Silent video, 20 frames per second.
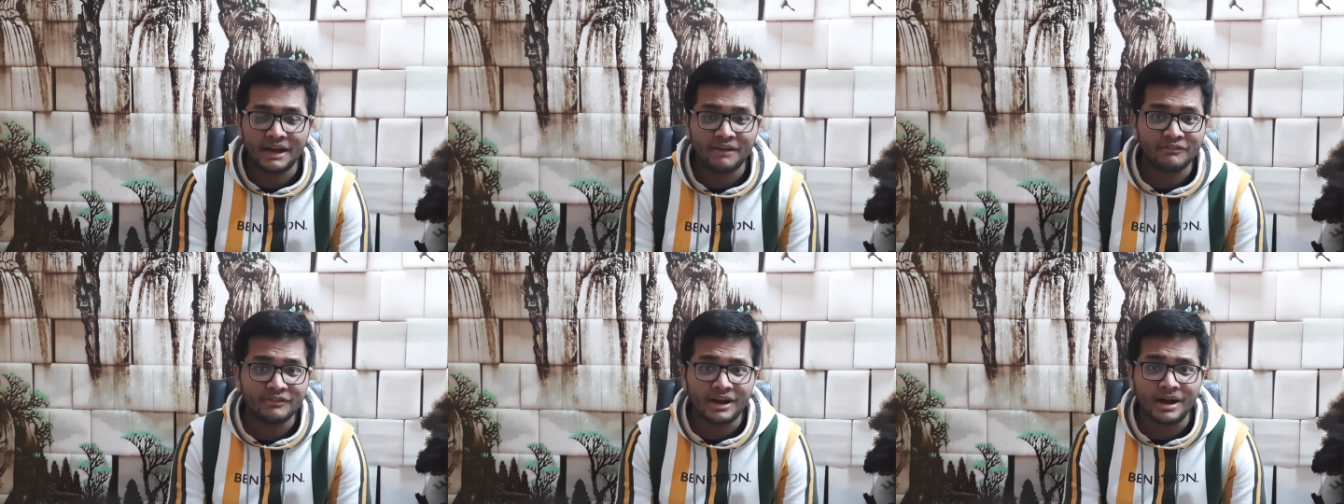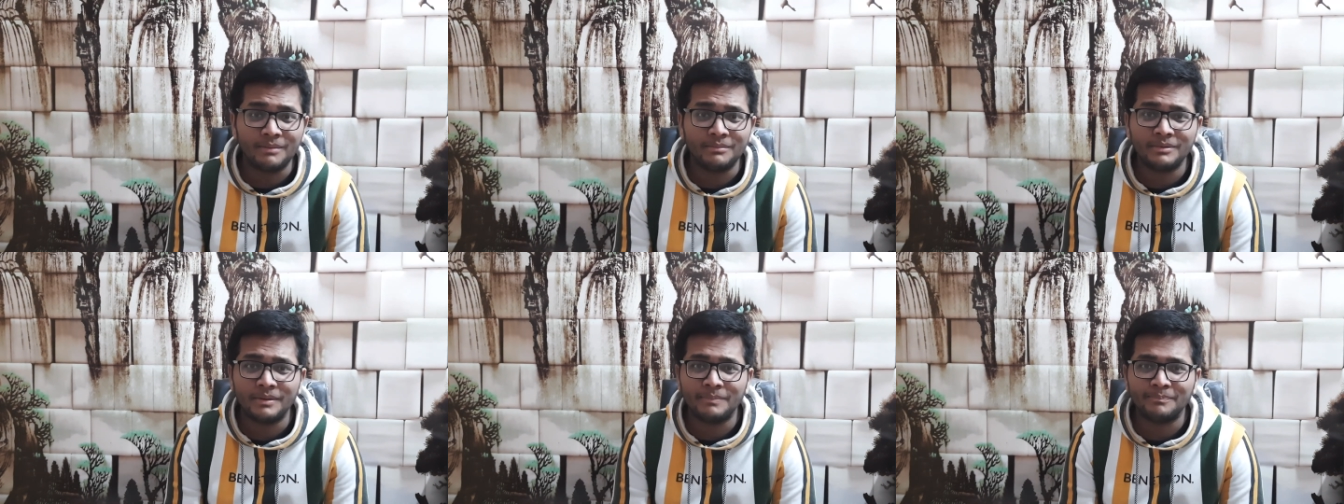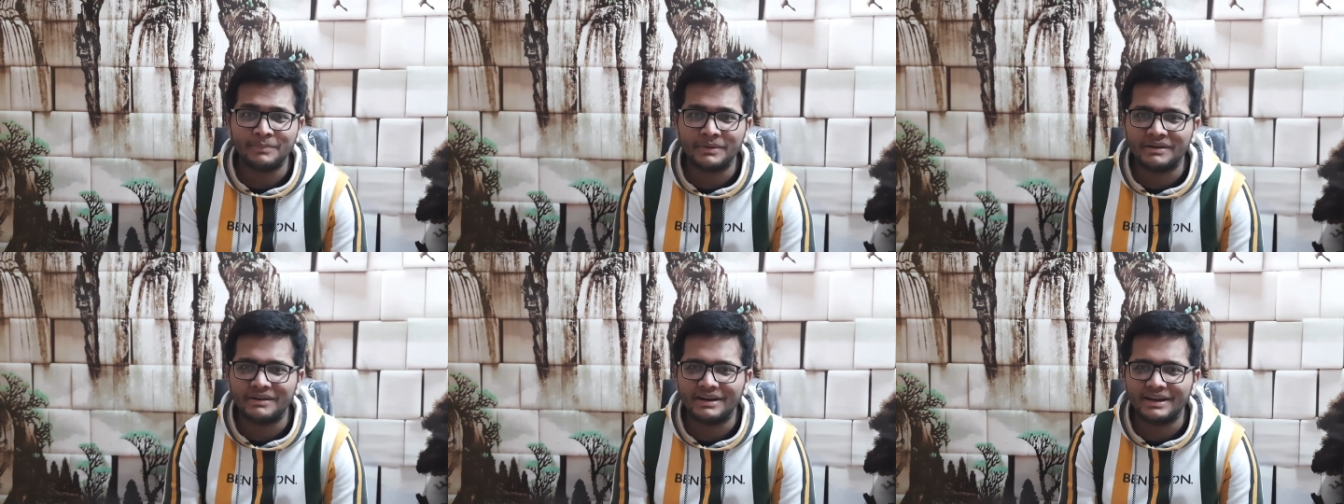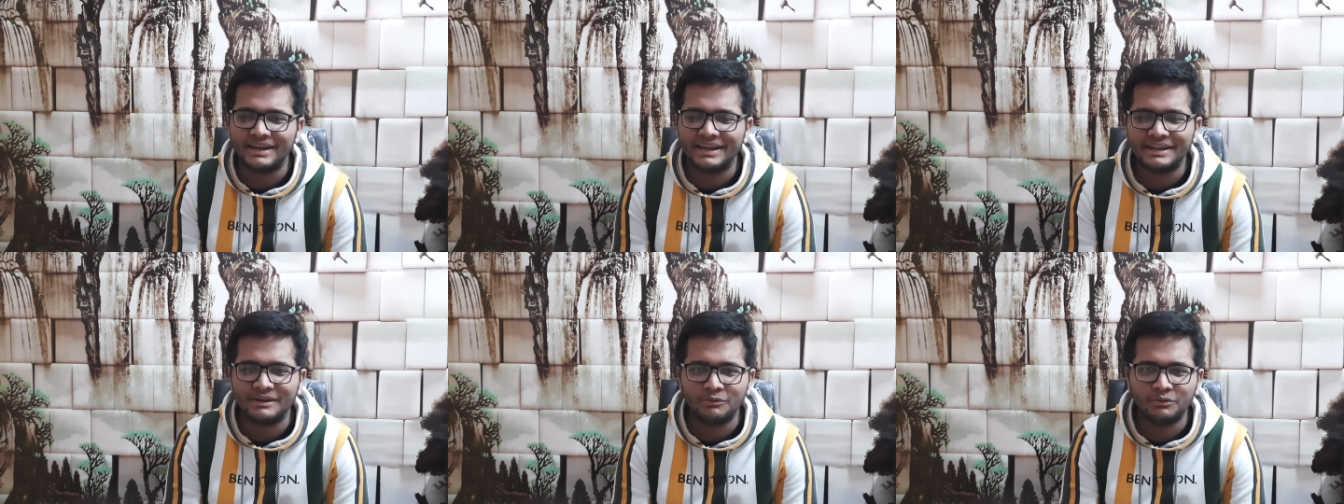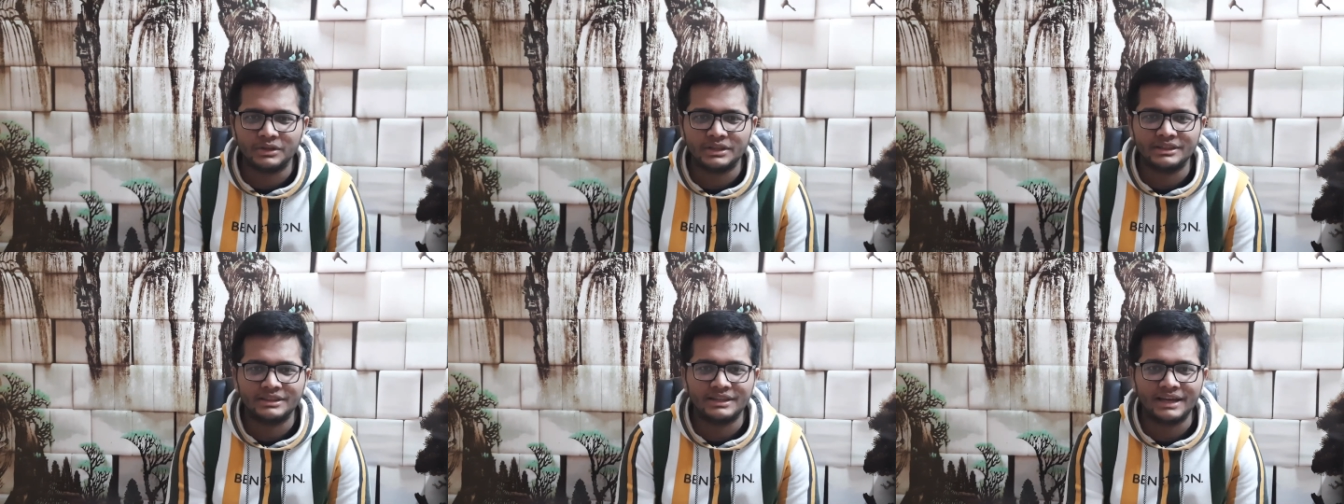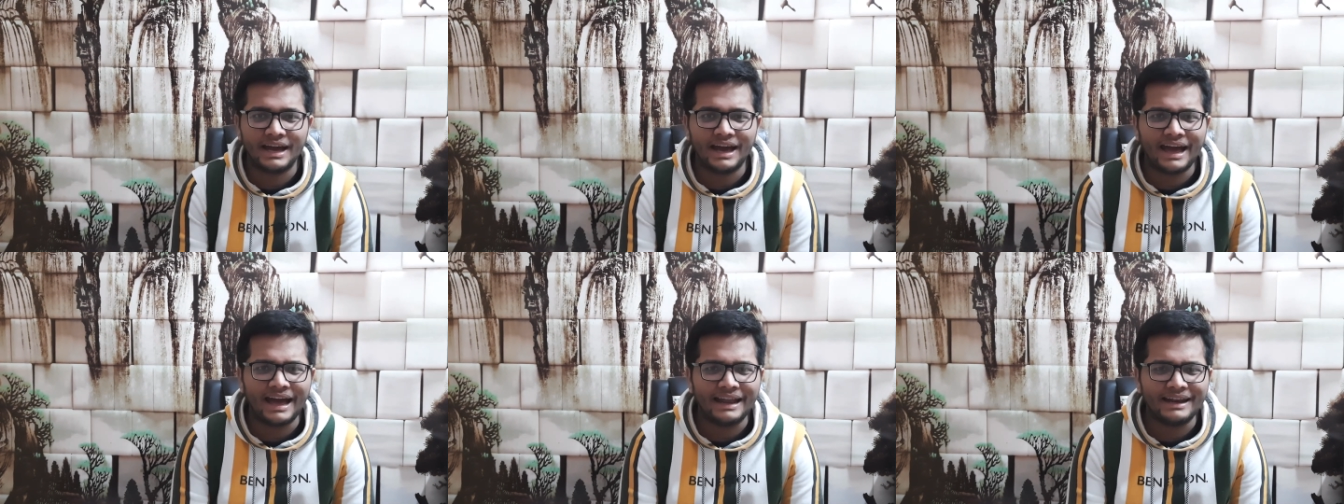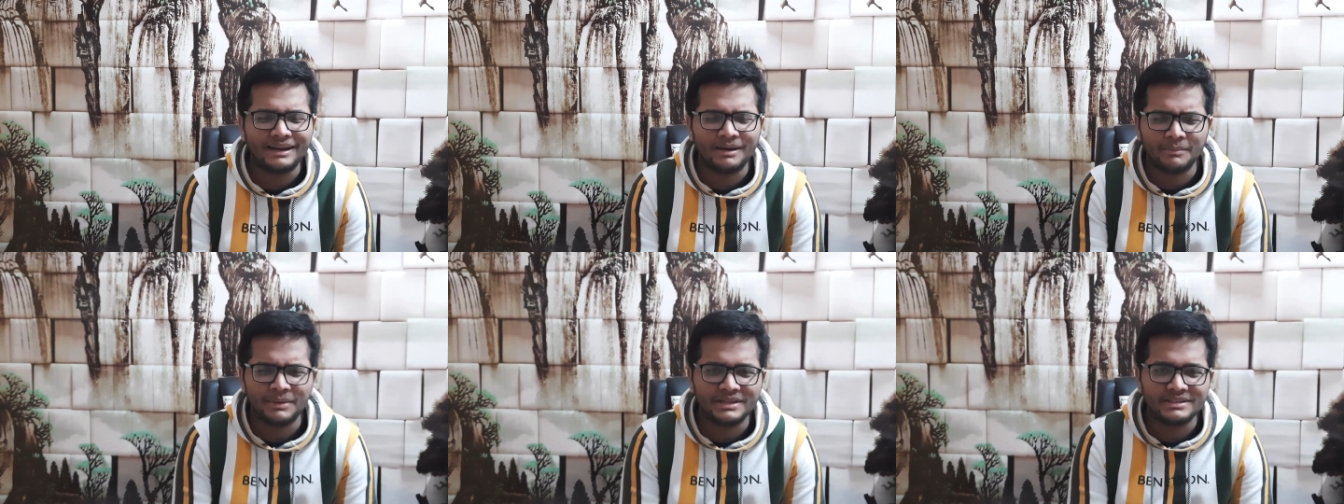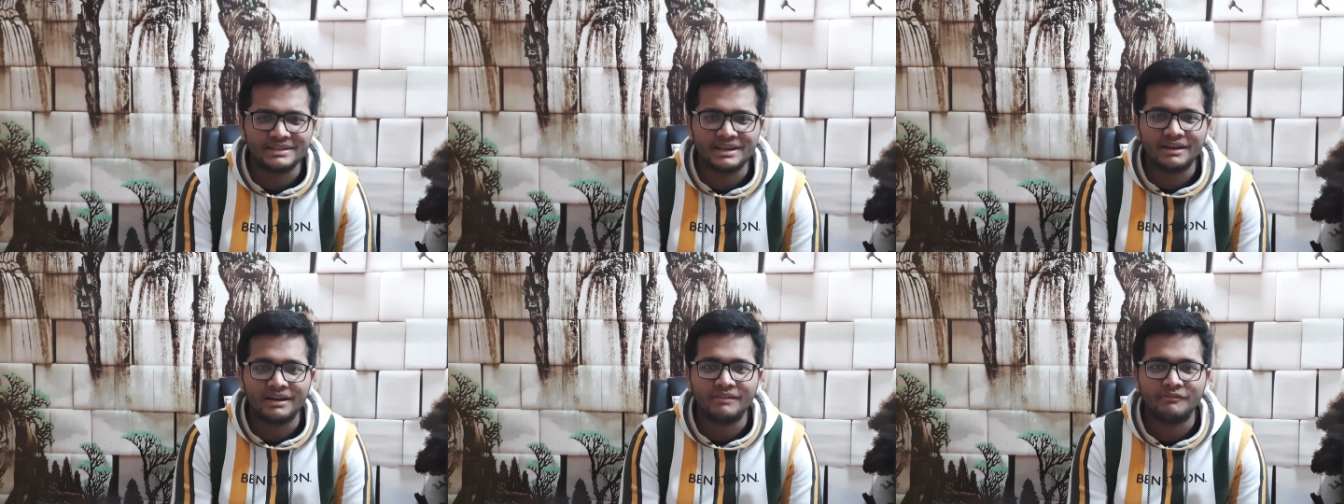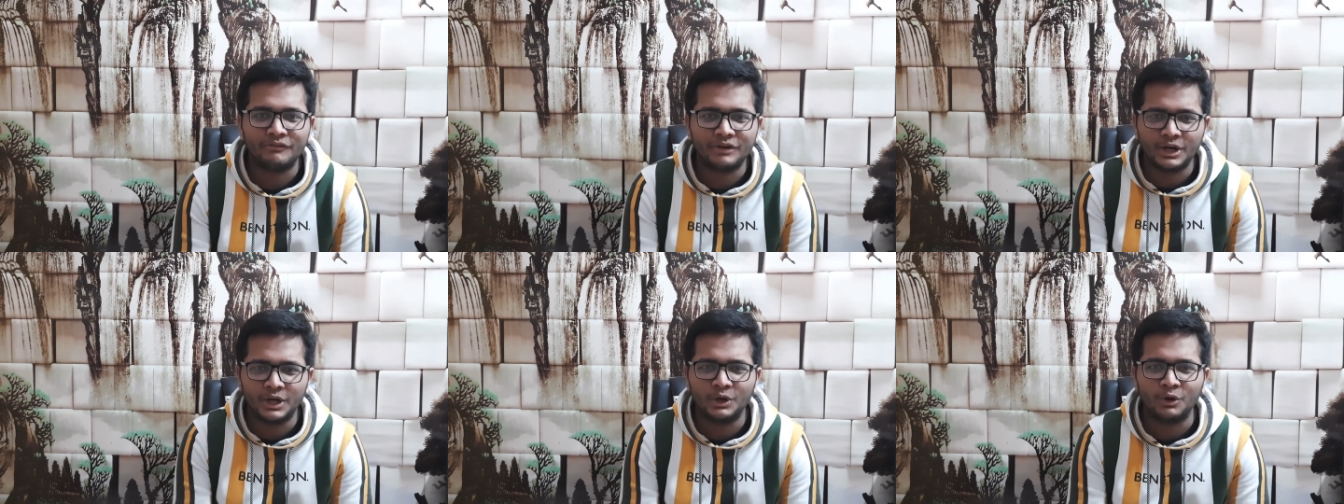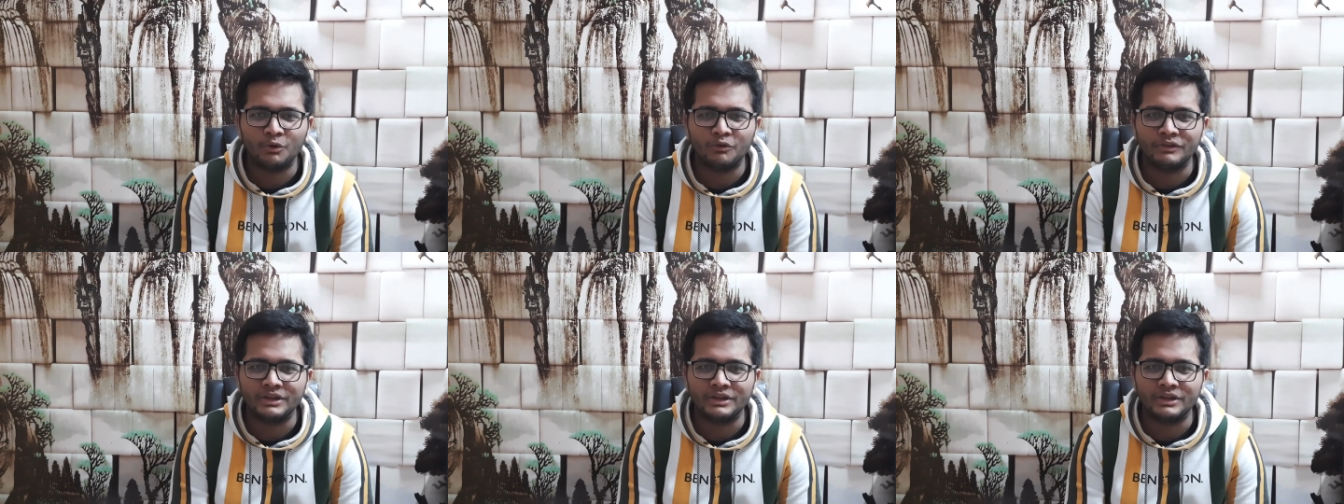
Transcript: I have come up again with an amazing video